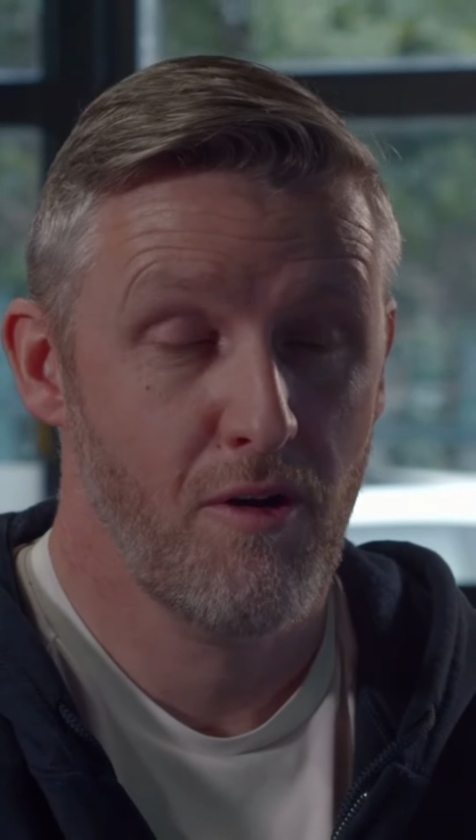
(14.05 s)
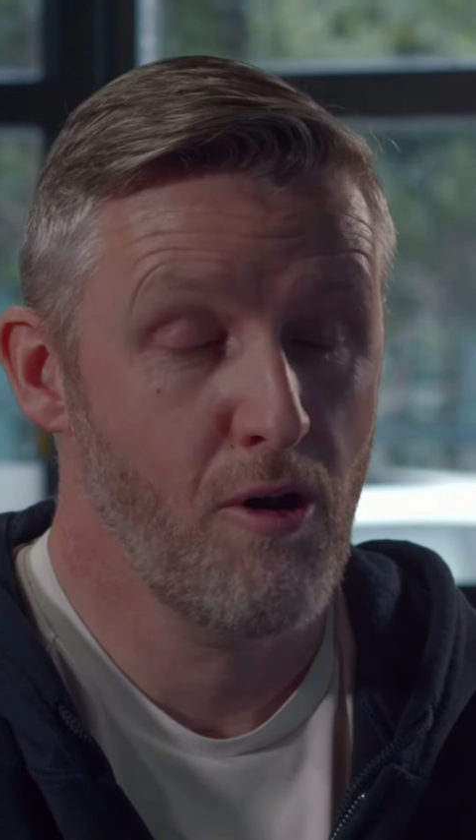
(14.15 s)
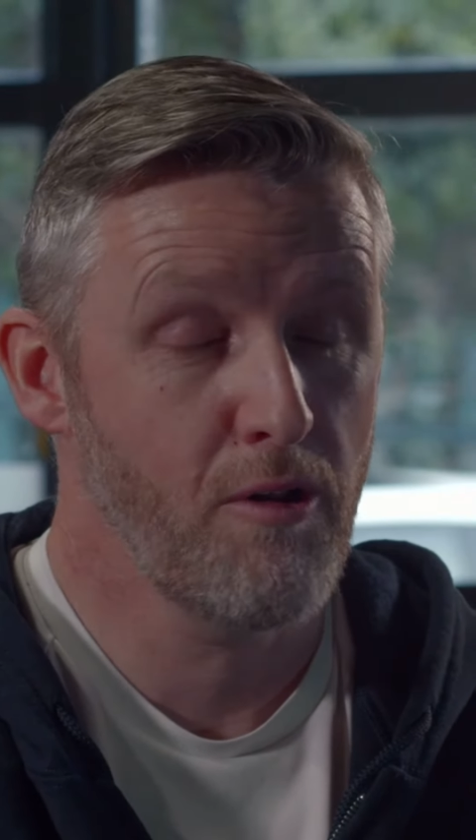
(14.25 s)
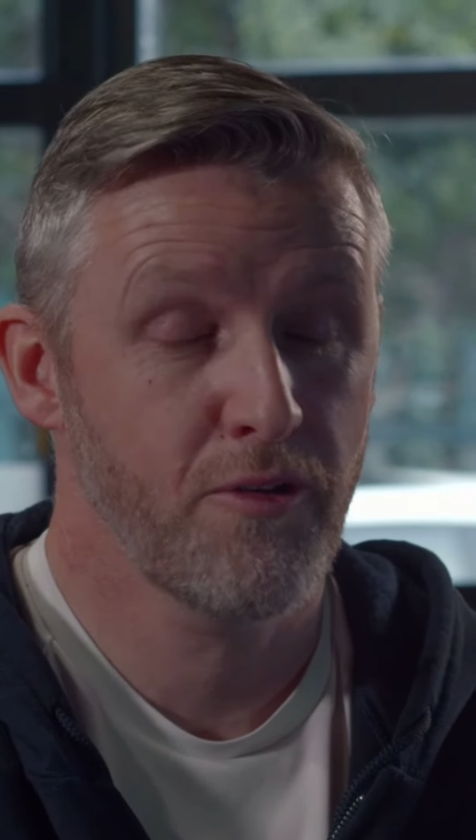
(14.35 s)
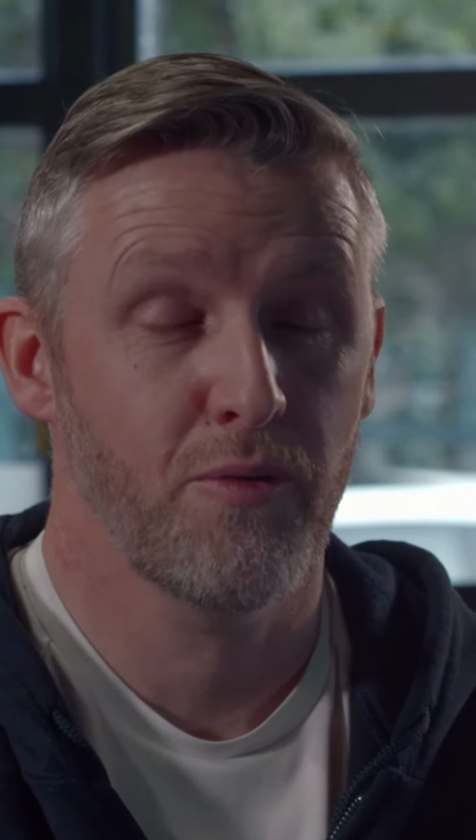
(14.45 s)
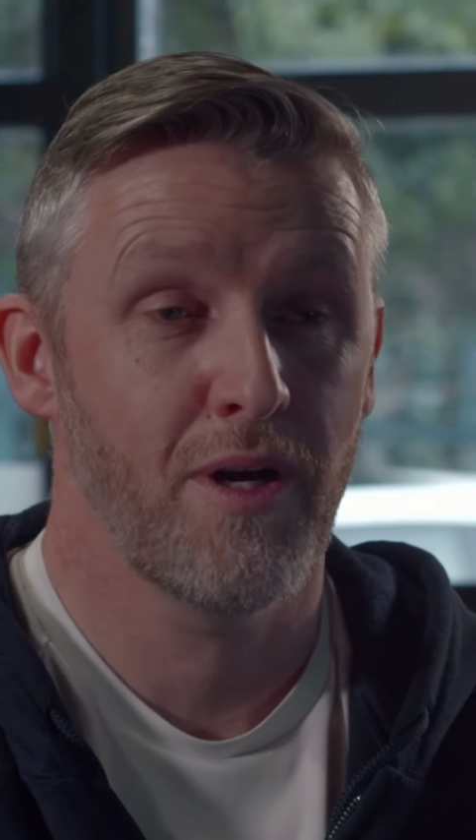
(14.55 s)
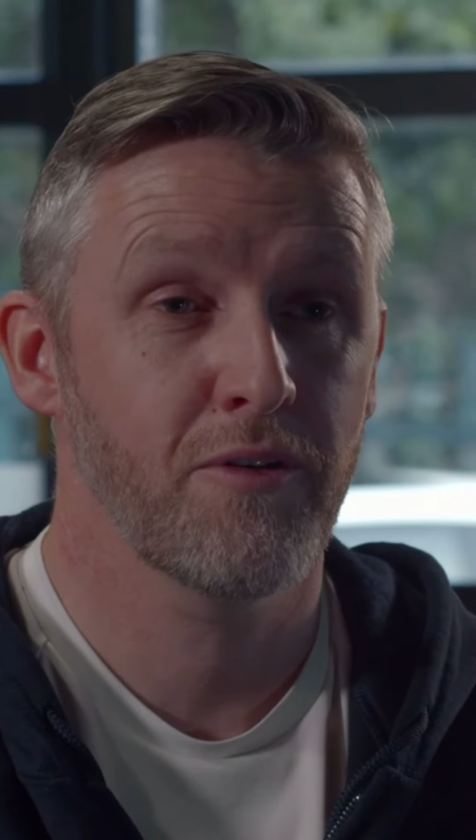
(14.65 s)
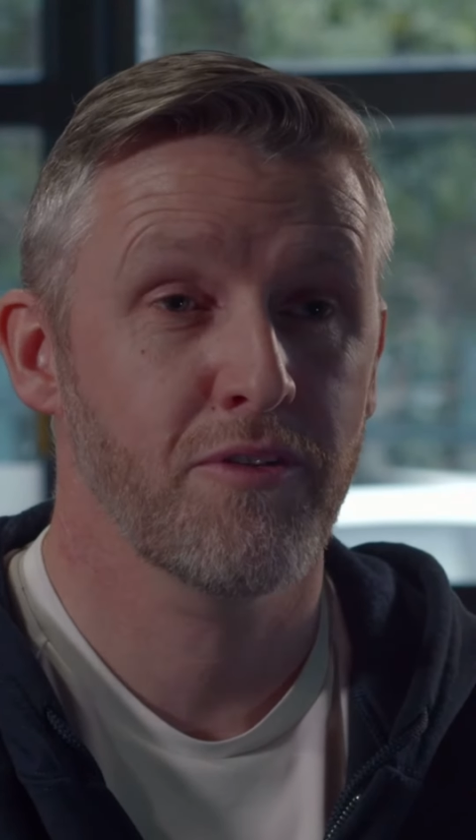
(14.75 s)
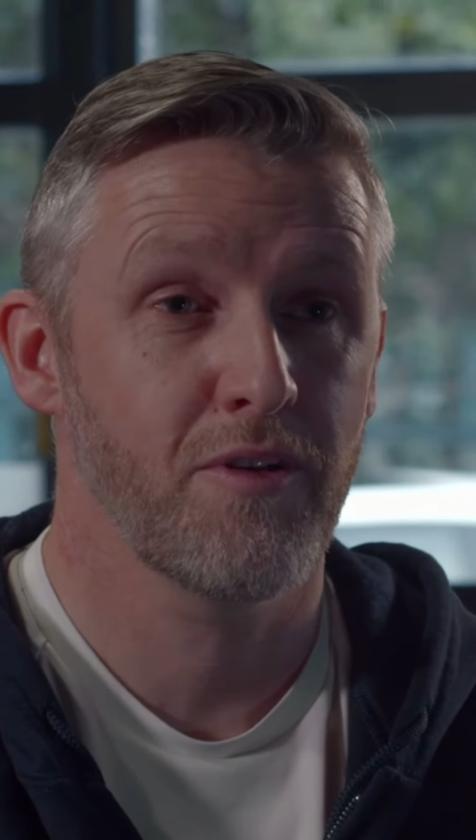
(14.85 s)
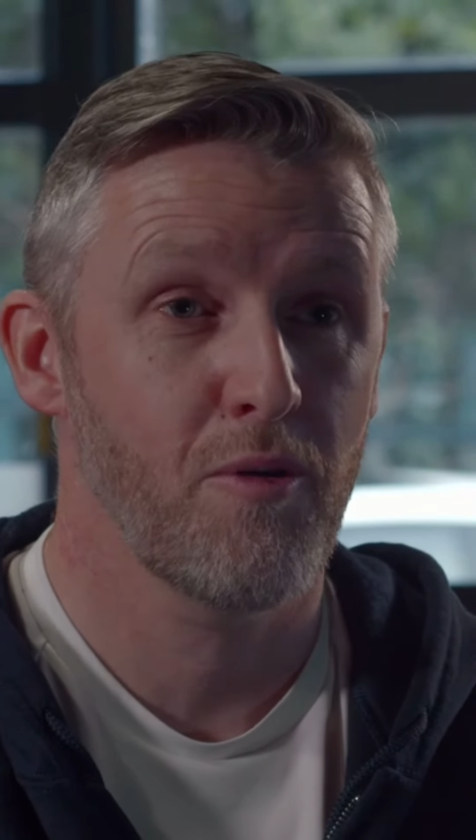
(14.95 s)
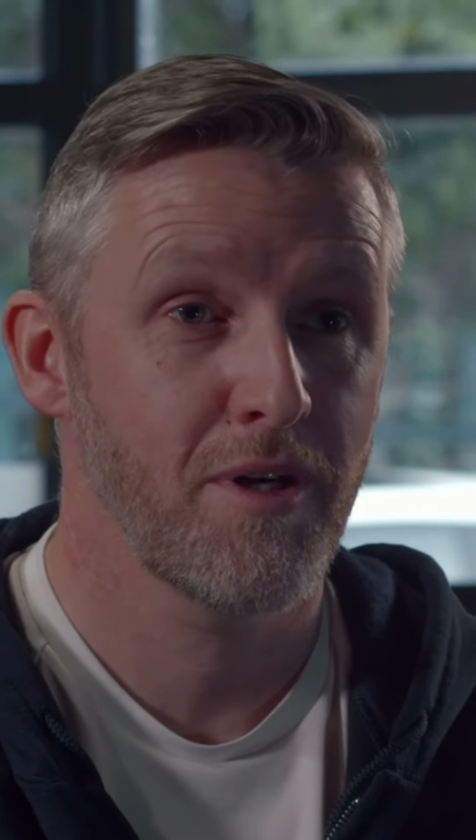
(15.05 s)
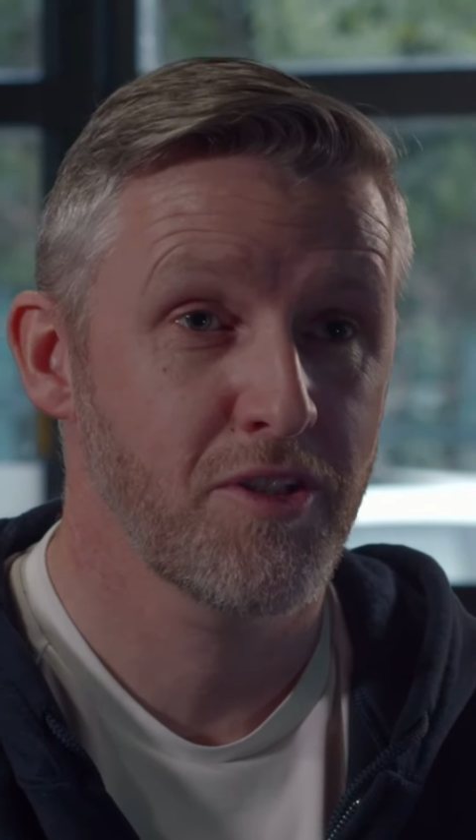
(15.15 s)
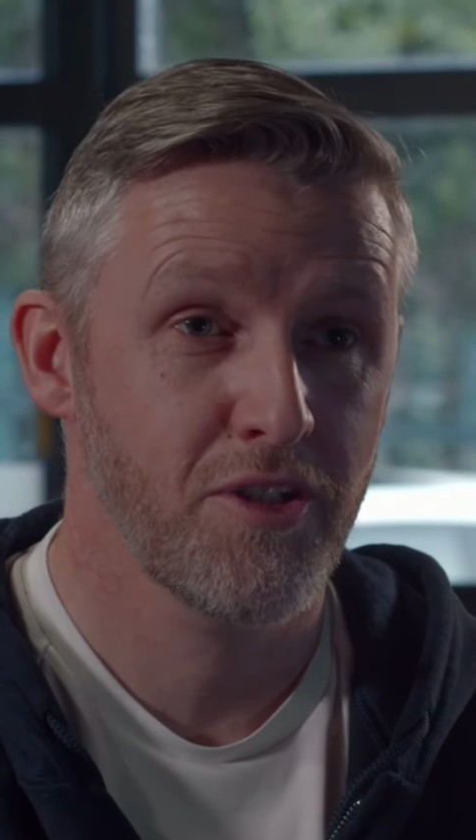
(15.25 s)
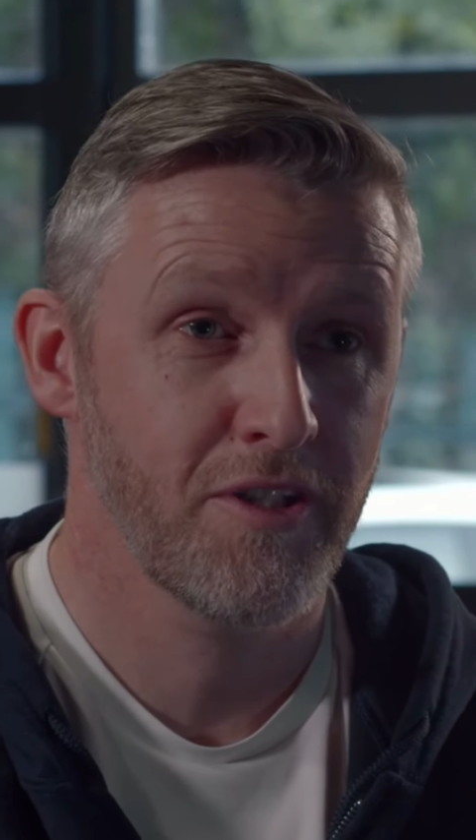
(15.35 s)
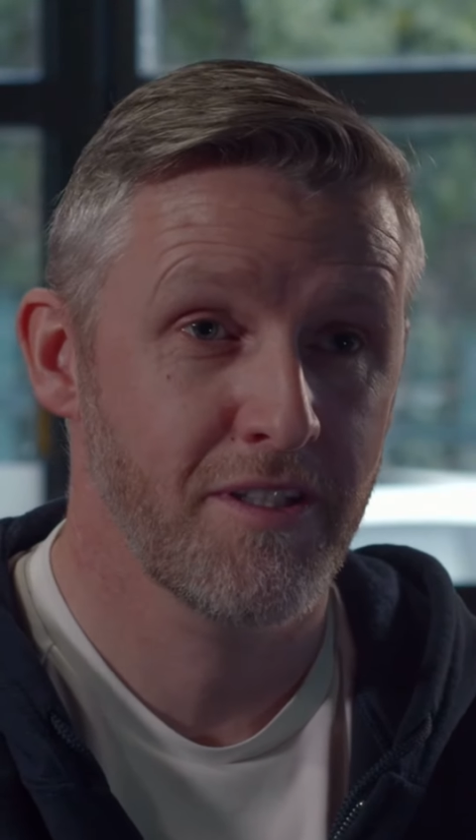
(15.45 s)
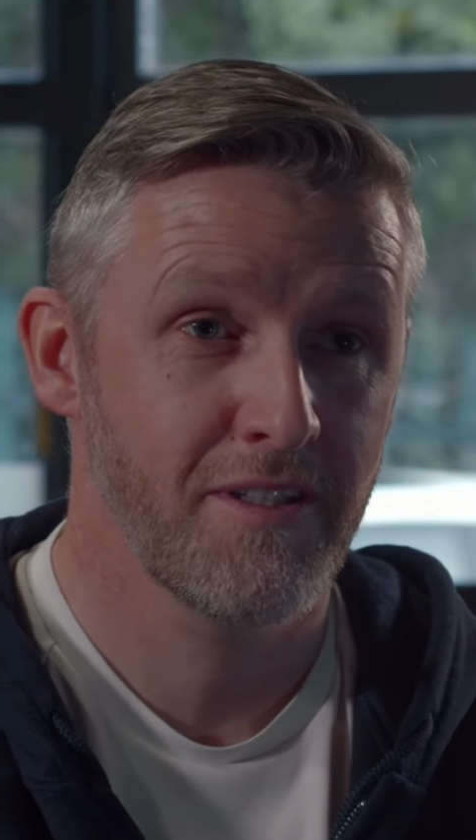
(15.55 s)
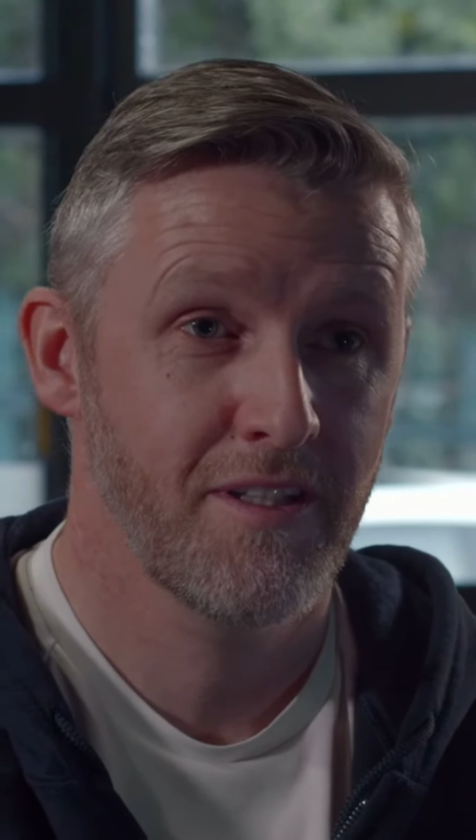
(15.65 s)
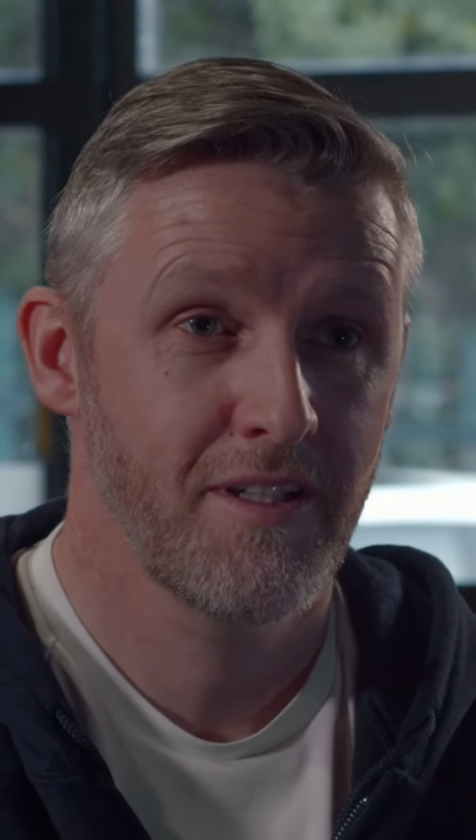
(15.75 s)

all throughout the home buying journey,